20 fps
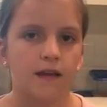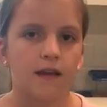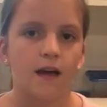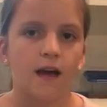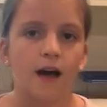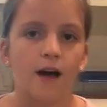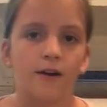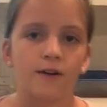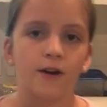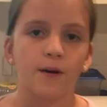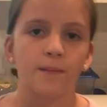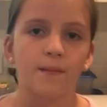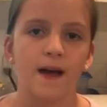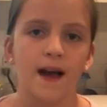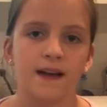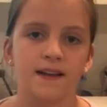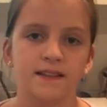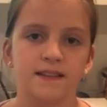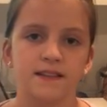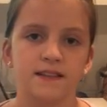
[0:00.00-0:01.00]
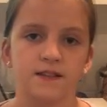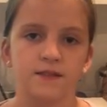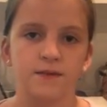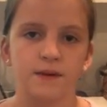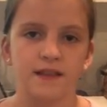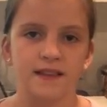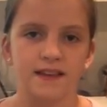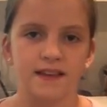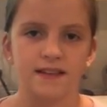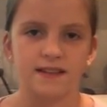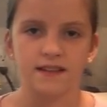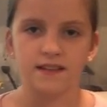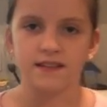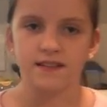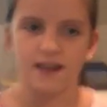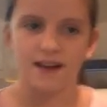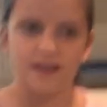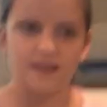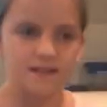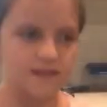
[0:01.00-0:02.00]
I'll come back to you when these are
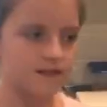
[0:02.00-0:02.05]
done.